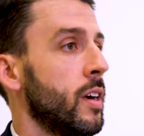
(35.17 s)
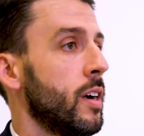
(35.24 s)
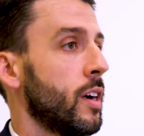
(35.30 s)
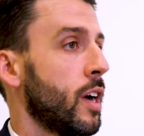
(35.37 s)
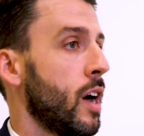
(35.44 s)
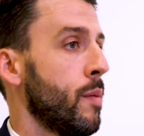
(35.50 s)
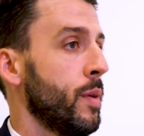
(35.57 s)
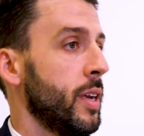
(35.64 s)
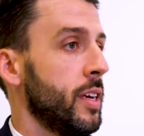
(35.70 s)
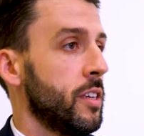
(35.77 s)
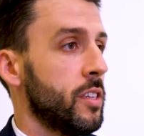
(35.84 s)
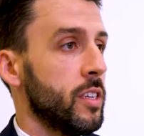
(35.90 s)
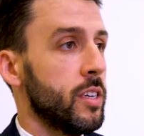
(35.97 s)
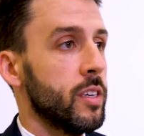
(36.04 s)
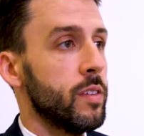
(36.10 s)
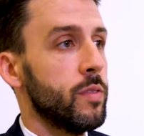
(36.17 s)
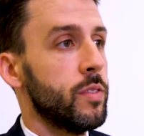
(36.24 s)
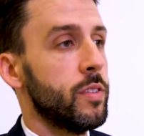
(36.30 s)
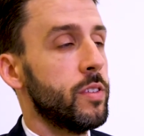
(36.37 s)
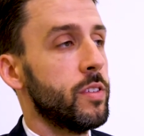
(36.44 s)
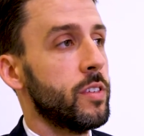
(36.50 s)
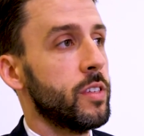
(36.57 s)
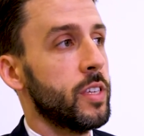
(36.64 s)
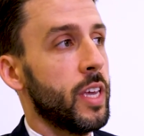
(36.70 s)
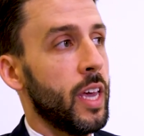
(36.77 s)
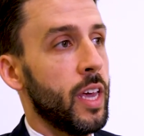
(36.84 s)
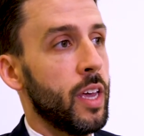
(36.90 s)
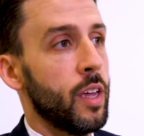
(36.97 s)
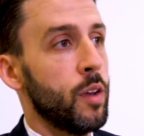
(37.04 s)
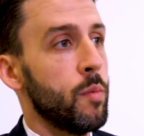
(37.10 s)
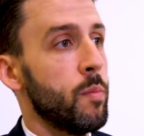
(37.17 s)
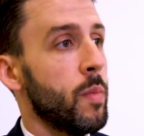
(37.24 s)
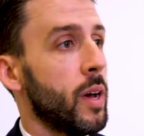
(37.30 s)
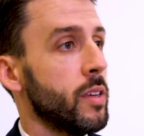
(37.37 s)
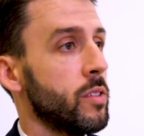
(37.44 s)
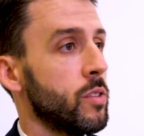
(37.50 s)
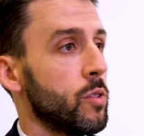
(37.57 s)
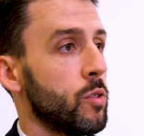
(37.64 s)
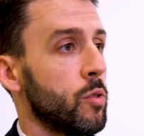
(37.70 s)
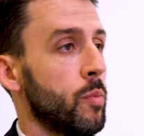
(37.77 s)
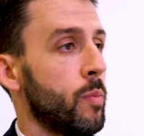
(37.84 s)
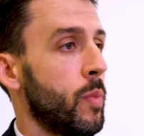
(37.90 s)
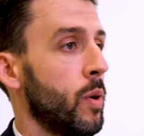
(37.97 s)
a combination of skin, muscle,